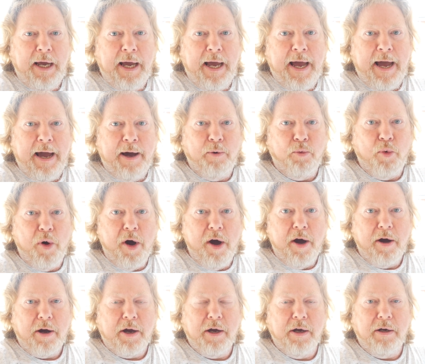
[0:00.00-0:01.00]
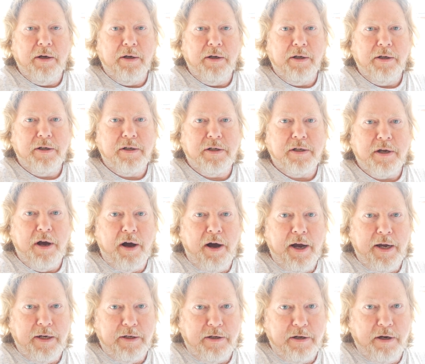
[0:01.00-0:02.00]
our work
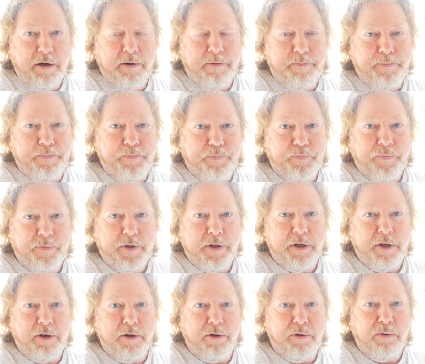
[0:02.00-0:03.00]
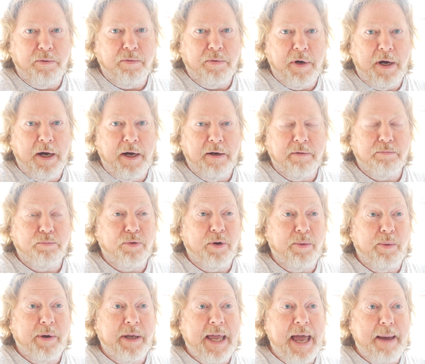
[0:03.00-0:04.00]
site to where
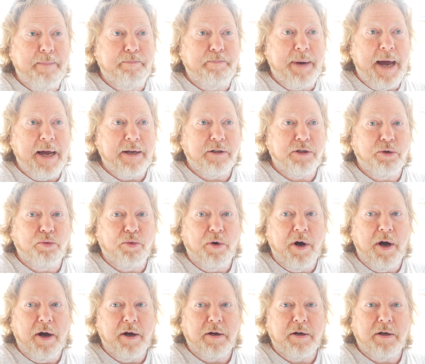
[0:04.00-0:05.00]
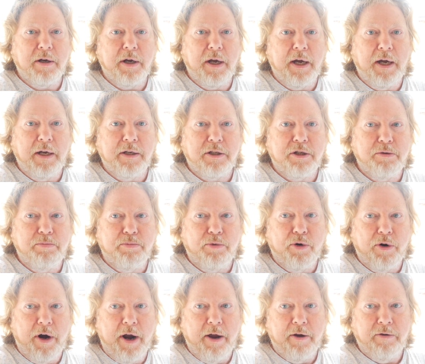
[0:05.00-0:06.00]
we're getting back to work
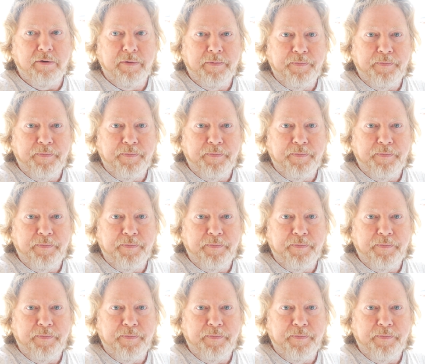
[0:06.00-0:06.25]
tomorrow.